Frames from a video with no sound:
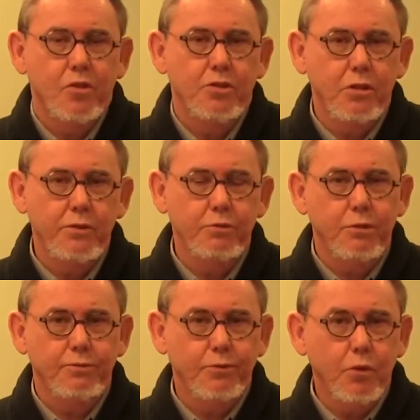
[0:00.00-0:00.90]
Service
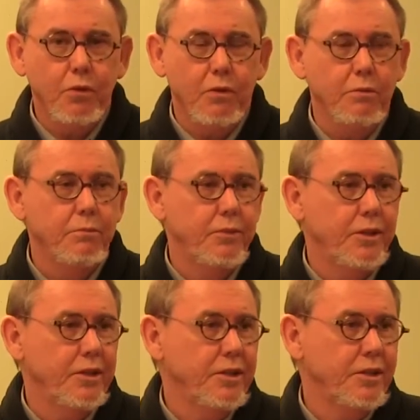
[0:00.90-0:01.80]
reform
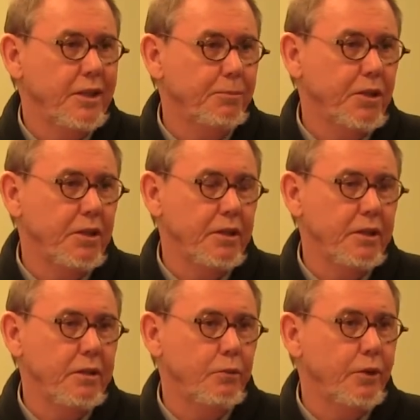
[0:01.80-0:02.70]
is
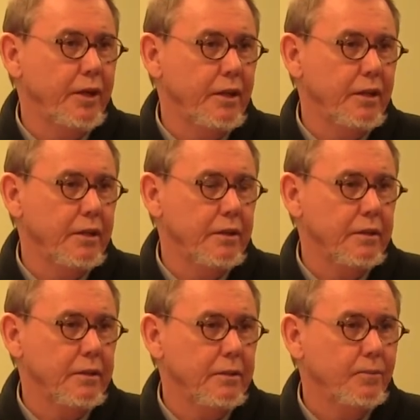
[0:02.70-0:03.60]
typically when
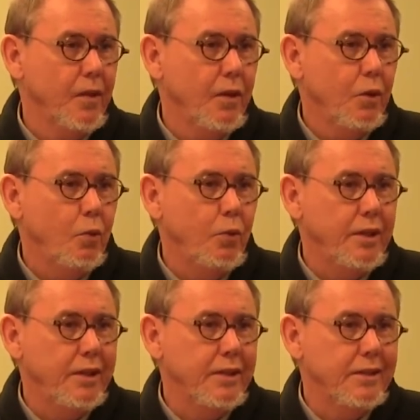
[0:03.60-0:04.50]

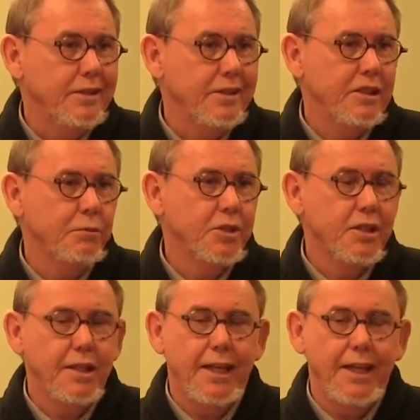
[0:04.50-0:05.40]
the system is
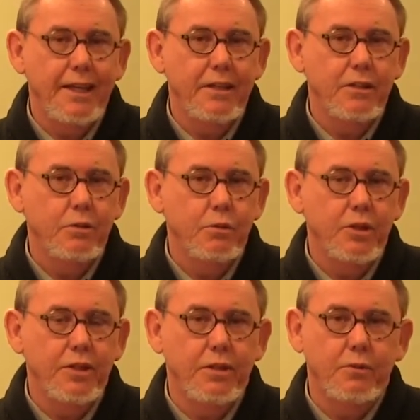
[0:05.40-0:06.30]
aligned
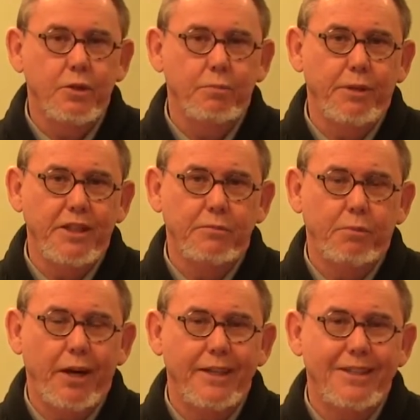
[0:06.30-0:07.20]
with best
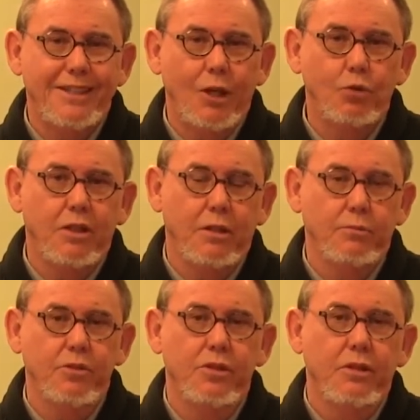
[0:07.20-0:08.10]
practice
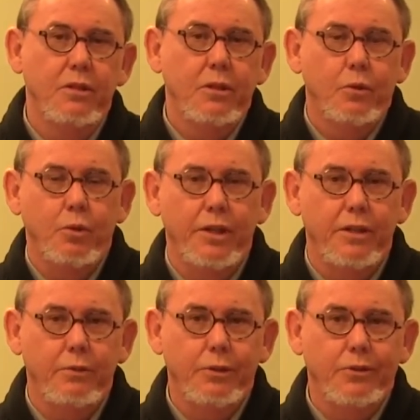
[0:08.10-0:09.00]
outcomes,
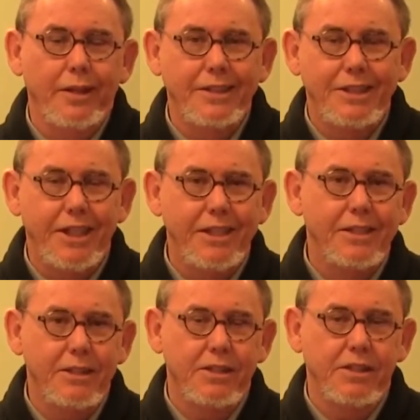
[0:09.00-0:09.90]
when we're trying to
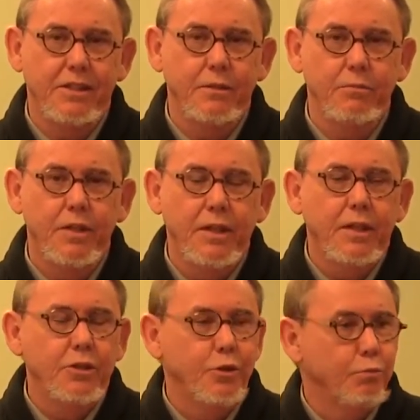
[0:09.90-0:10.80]
change the system
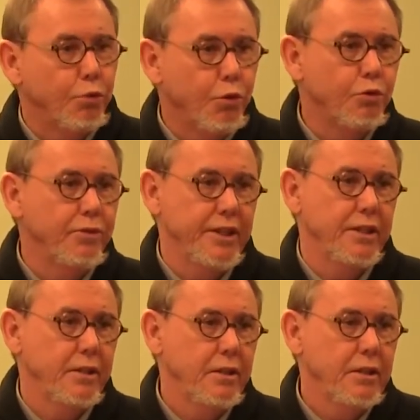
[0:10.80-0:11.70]
to improve it.